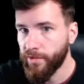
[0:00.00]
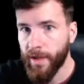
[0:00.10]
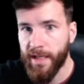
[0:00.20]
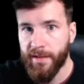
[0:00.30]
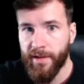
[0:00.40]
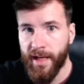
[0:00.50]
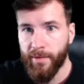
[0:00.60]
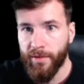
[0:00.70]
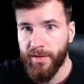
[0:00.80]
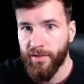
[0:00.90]
right, and they're not
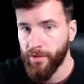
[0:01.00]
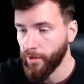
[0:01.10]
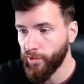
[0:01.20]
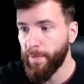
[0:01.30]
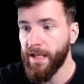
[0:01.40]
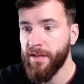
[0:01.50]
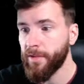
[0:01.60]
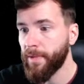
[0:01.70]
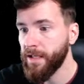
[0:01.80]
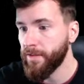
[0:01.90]
really, spending
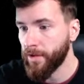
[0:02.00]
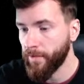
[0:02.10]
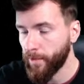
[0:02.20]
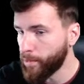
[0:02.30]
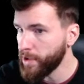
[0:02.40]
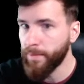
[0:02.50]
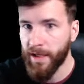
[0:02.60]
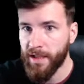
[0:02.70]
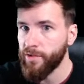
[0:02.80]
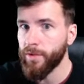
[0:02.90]
their money, they're putting
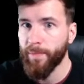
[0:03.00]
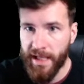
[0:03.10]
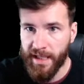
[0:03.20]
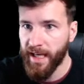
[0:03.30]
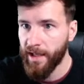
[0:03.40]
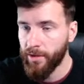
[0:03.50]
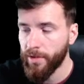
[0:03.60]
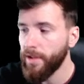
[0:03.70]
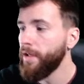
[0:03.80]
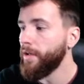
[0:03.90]
money into a bank account,